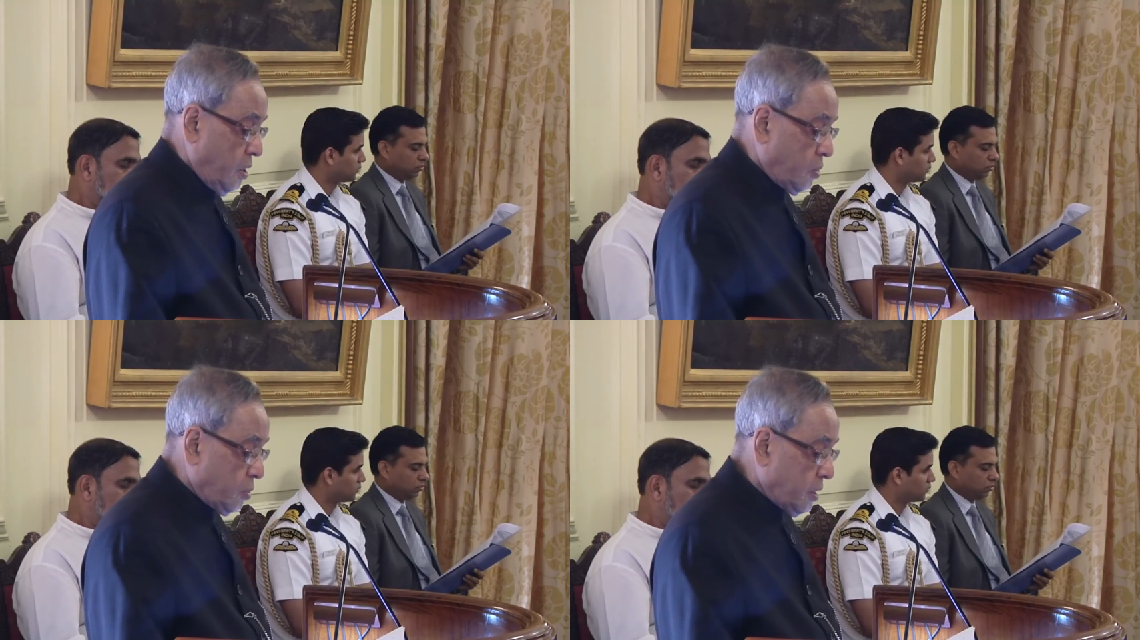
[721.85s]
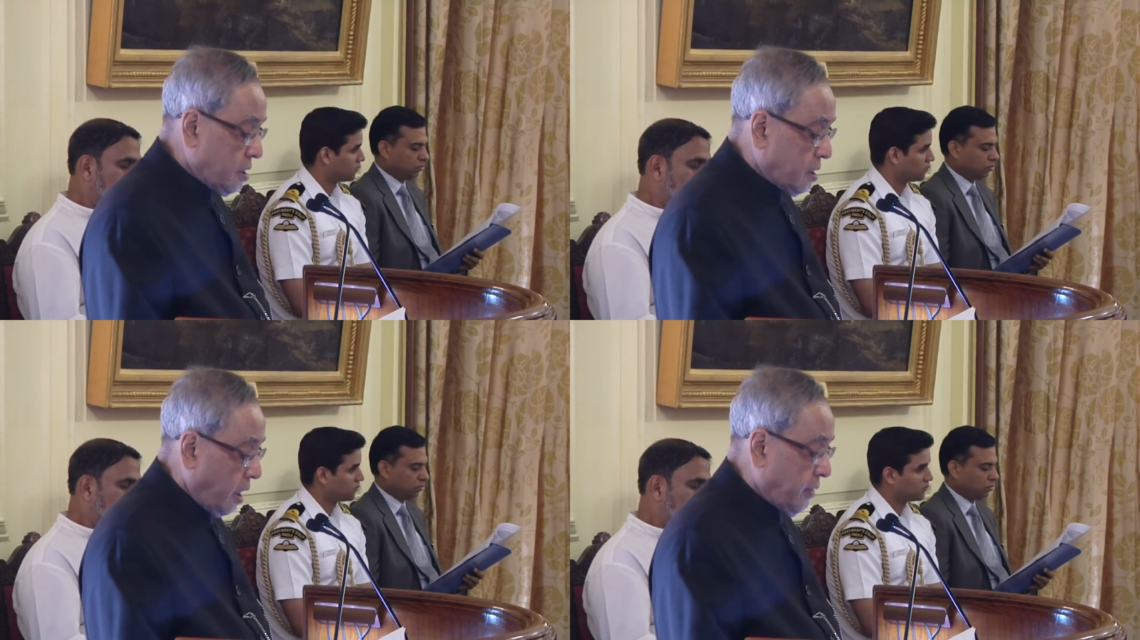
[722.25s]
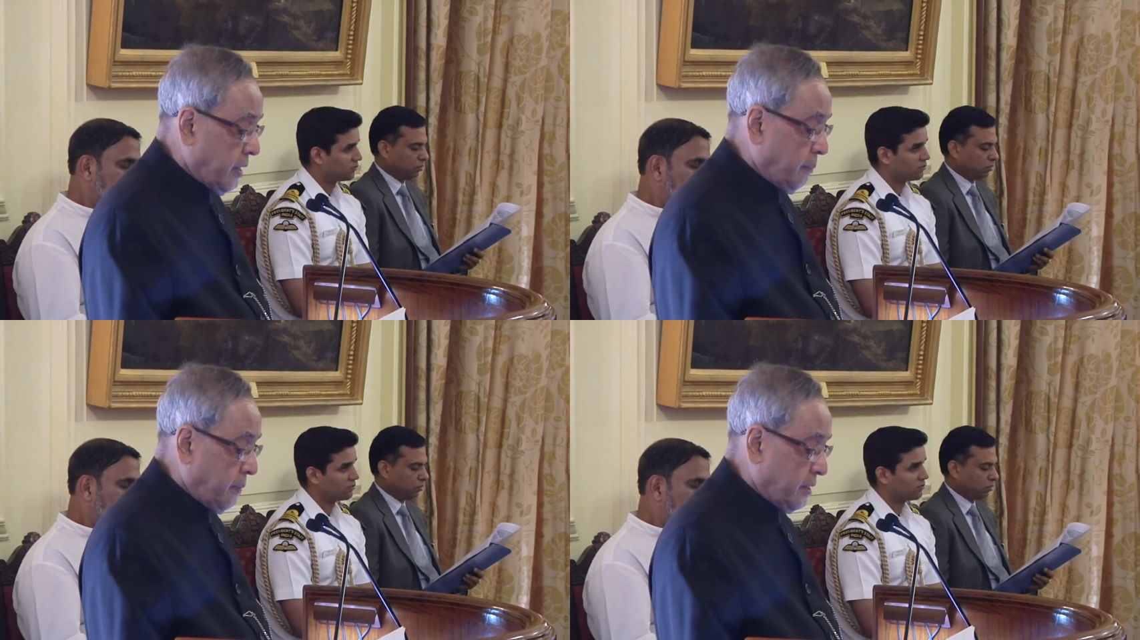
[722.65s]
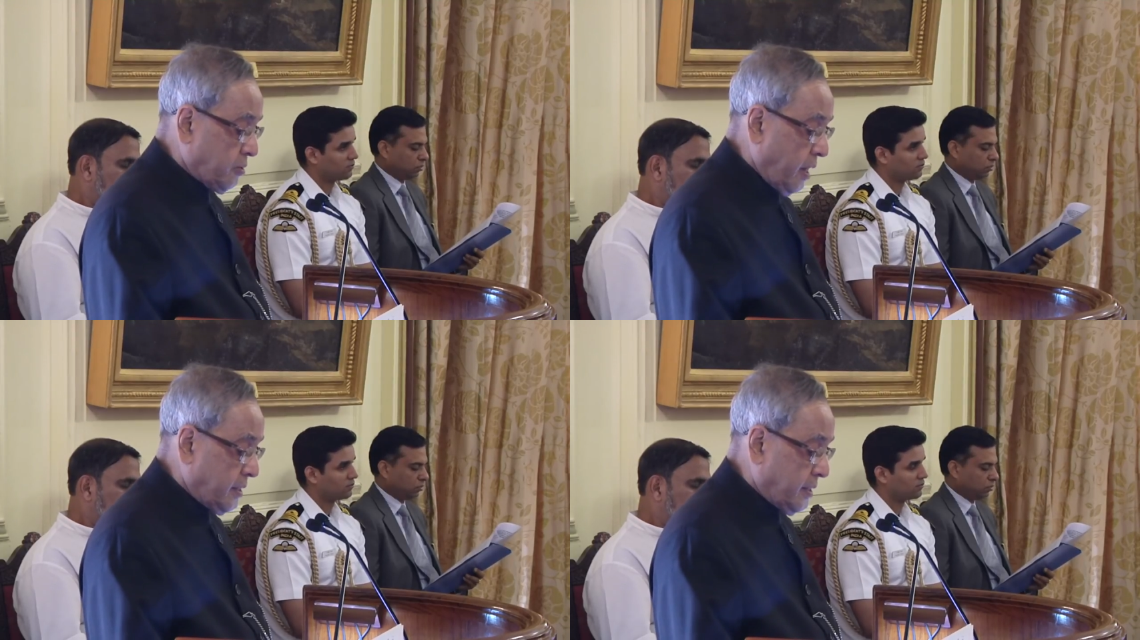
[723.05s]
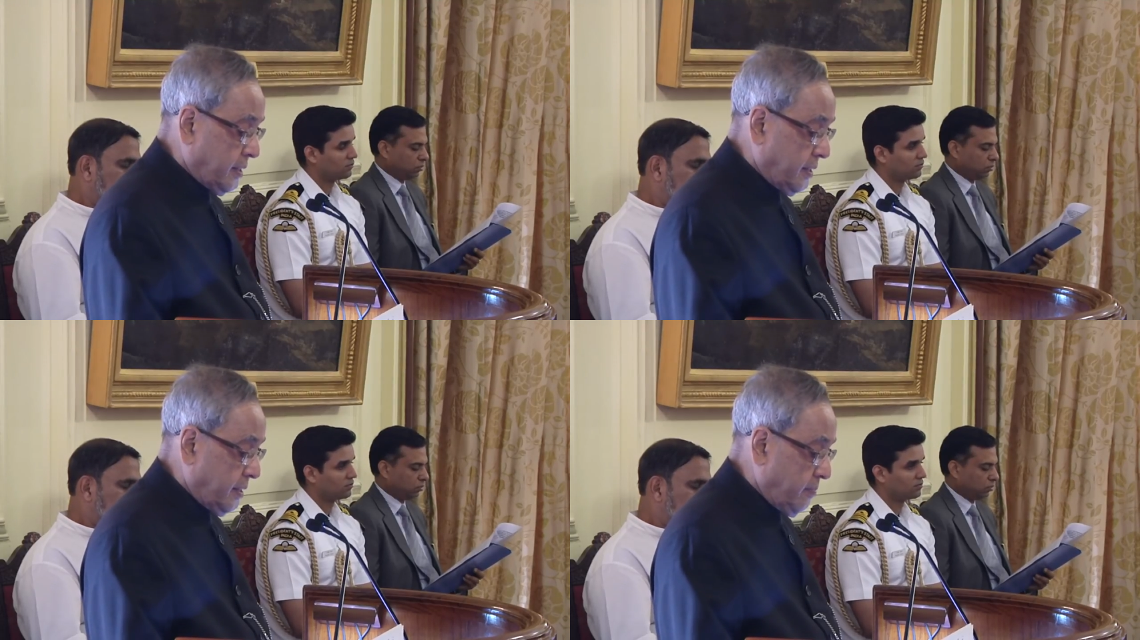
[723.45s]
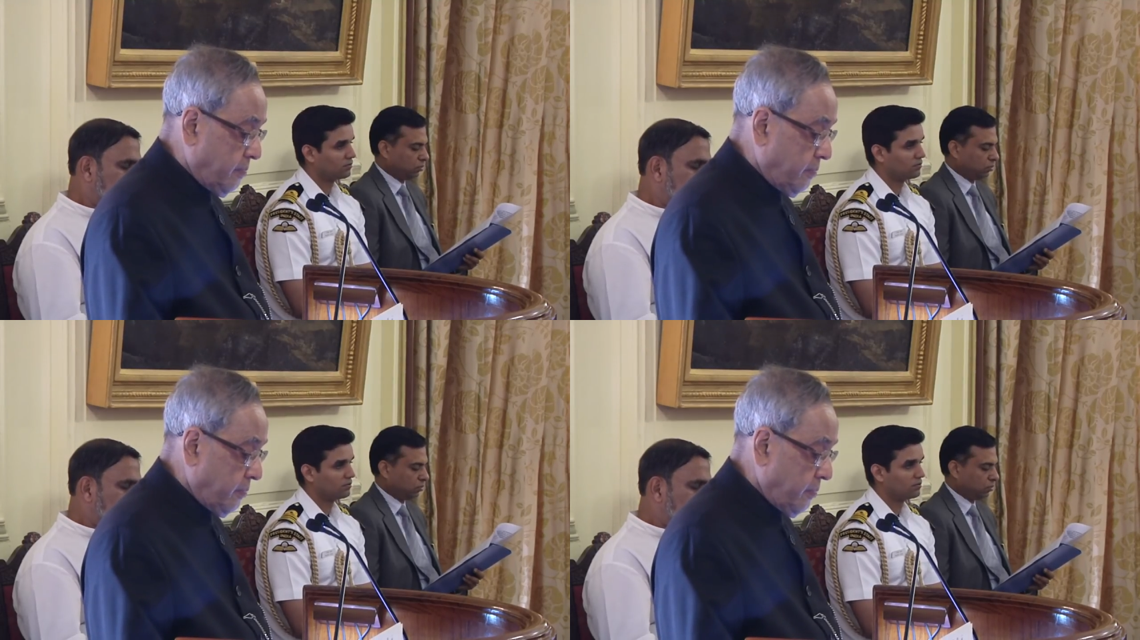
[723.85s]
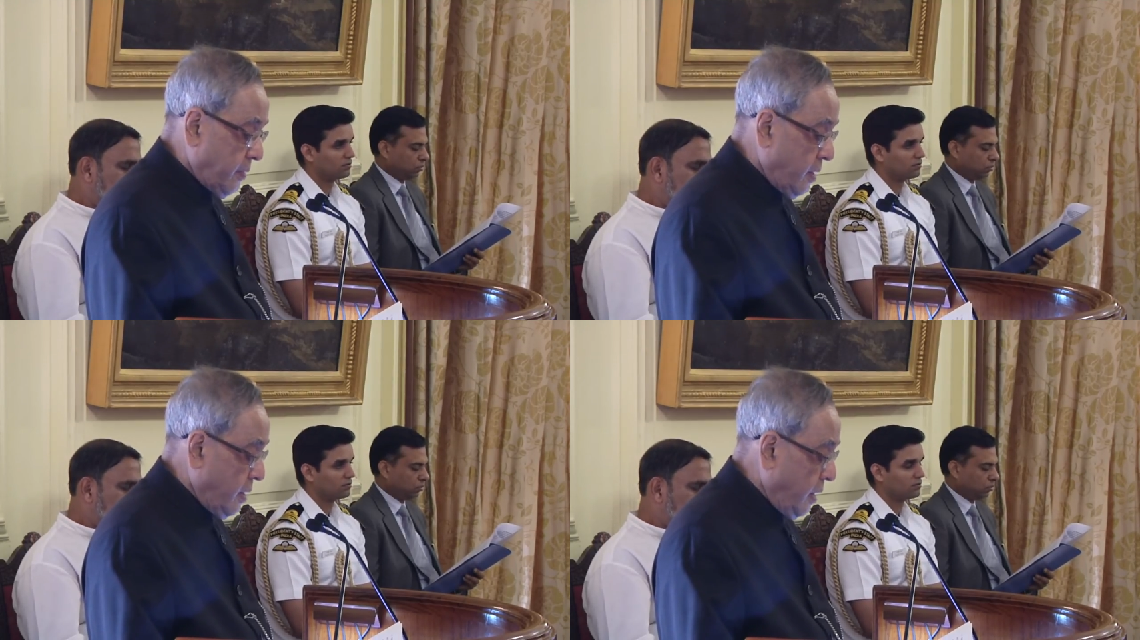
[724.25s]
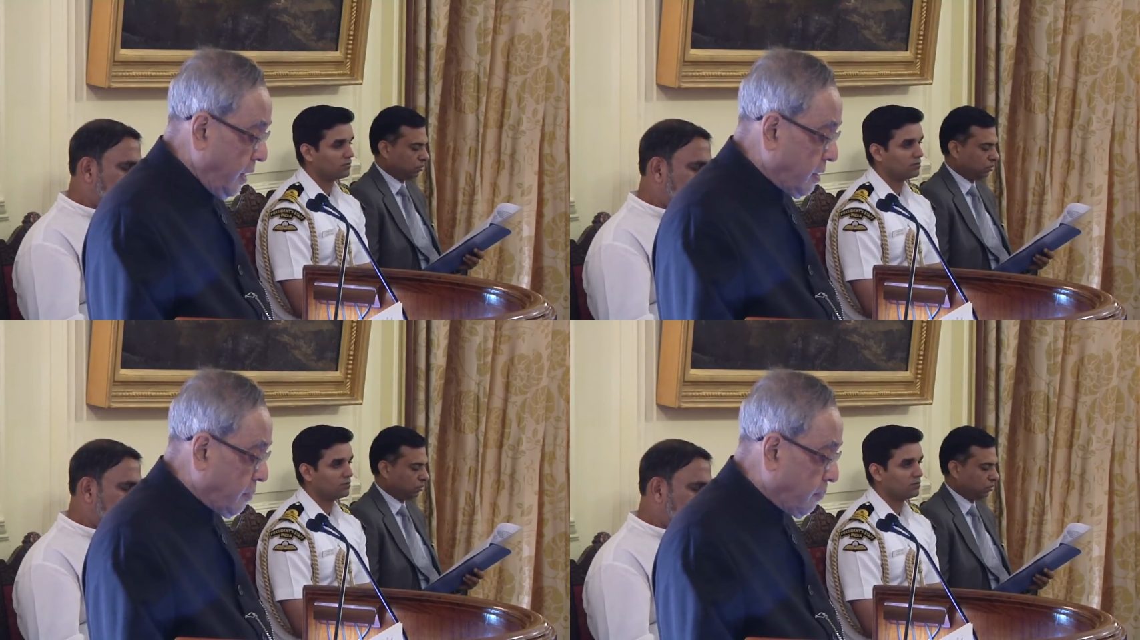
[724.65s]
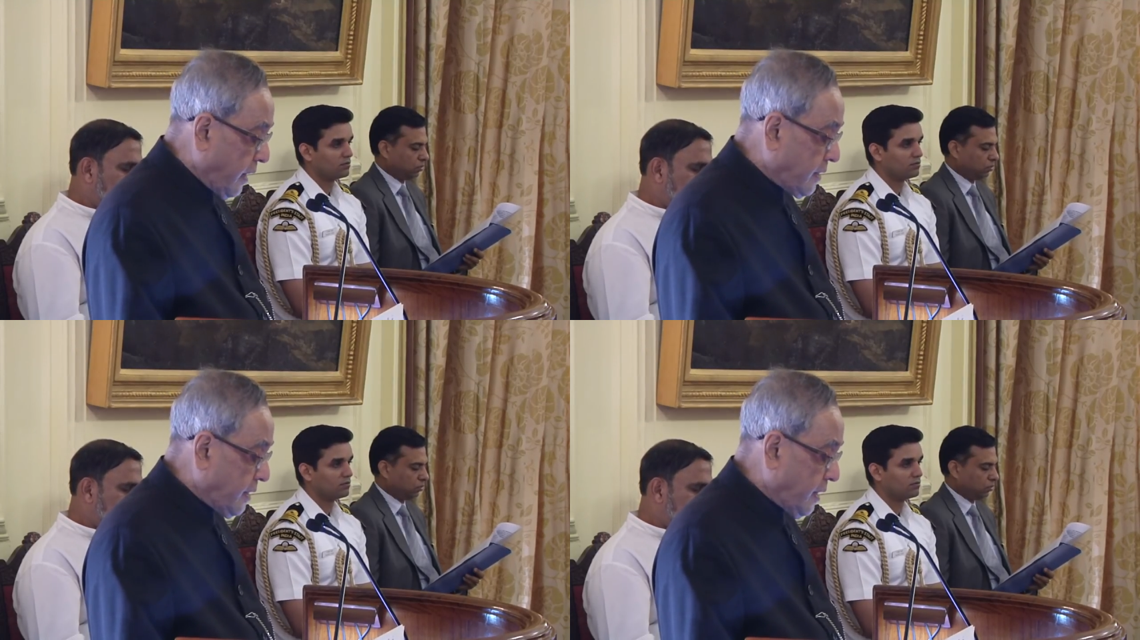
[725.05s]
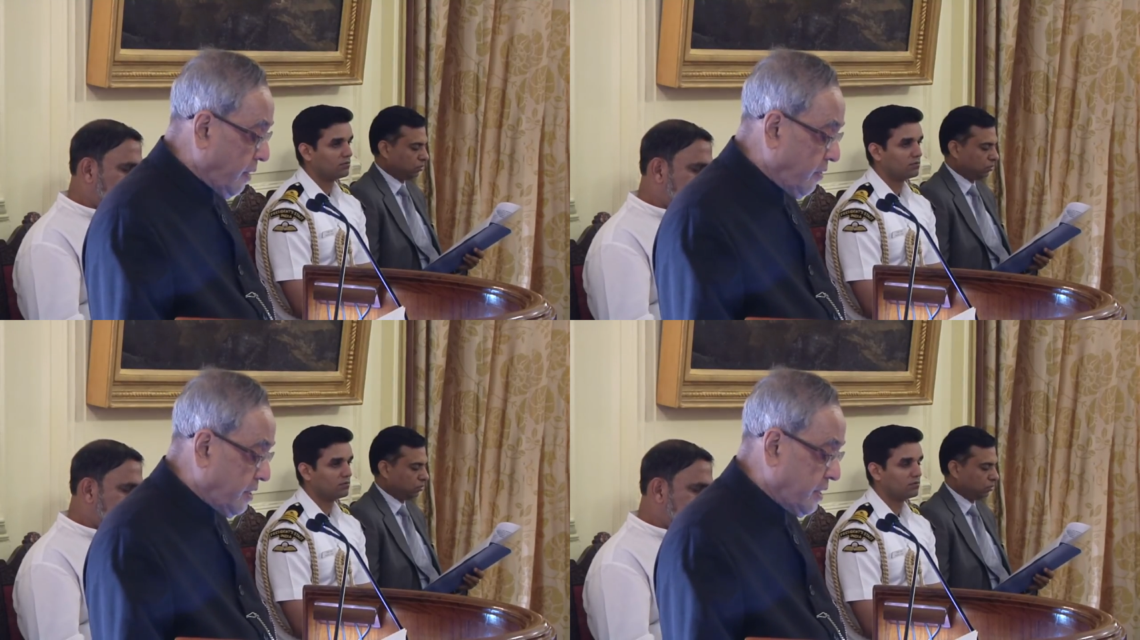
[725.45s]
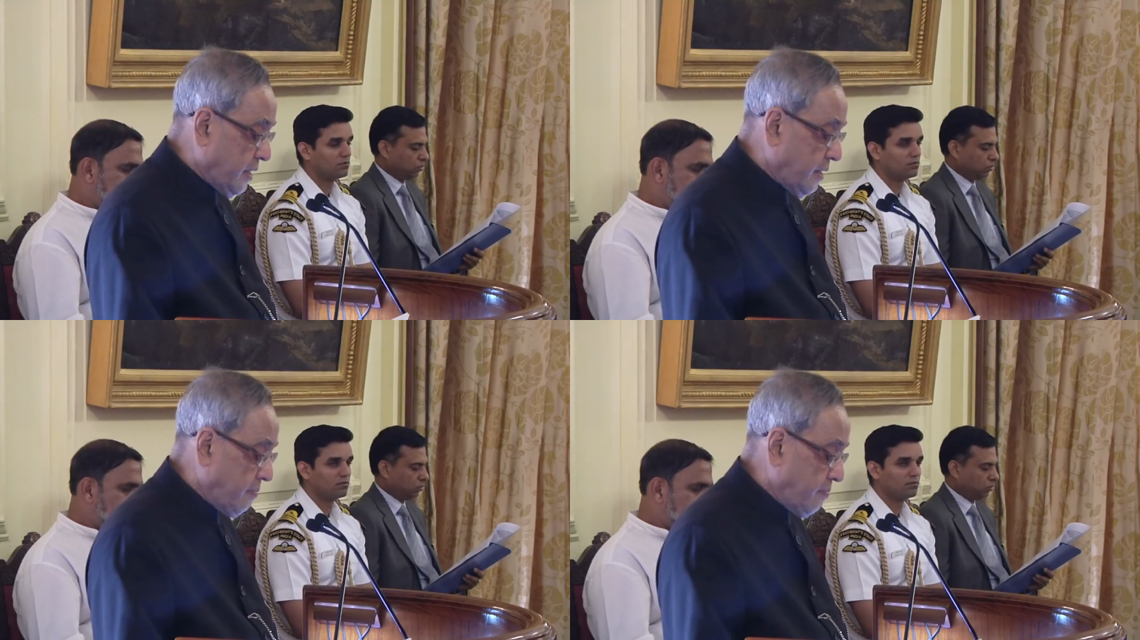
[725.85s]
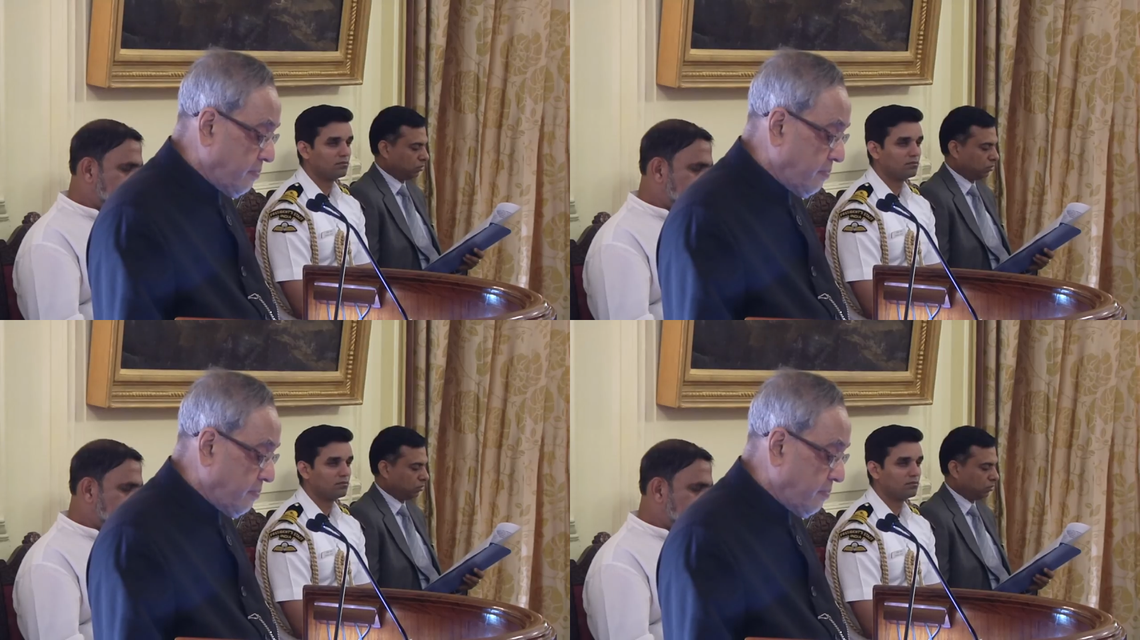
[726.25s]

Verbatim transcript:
Speaker 1: to this towering personality, his practical vision